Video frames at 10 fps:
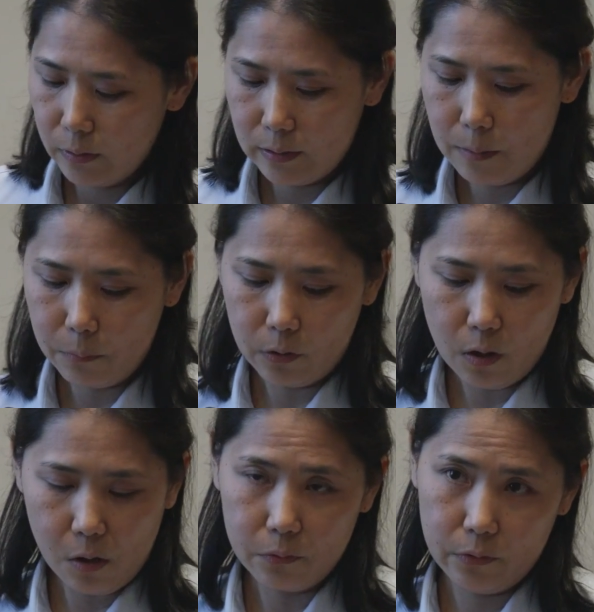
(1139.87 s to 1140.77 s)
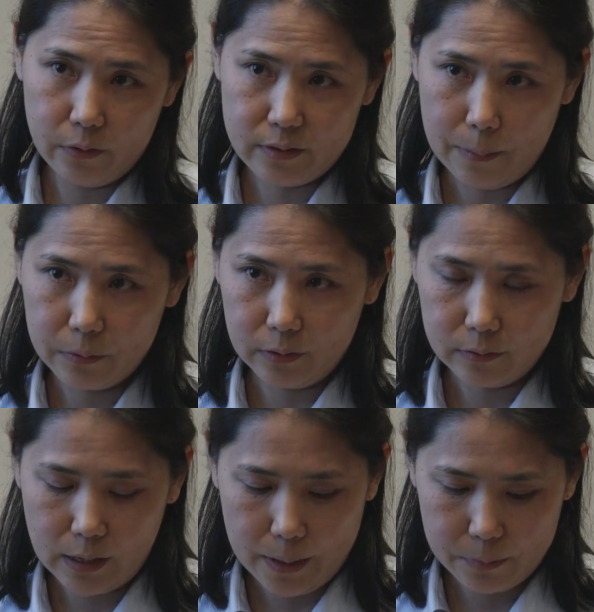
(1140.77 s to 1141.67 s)
with a number of receptor
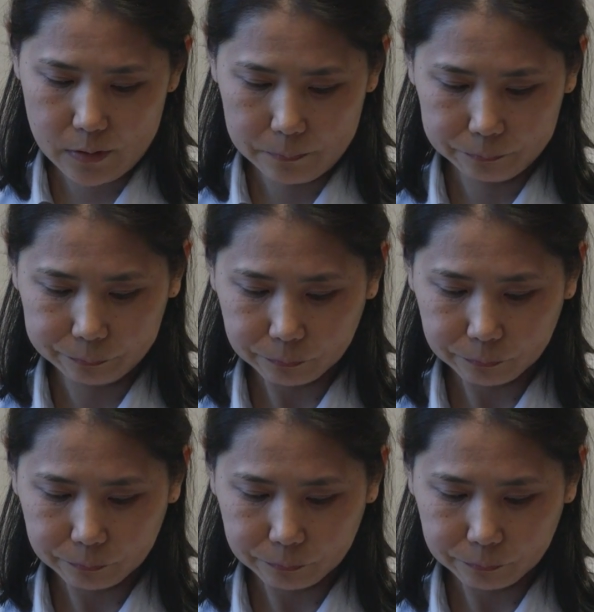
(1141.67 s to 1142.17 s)
types.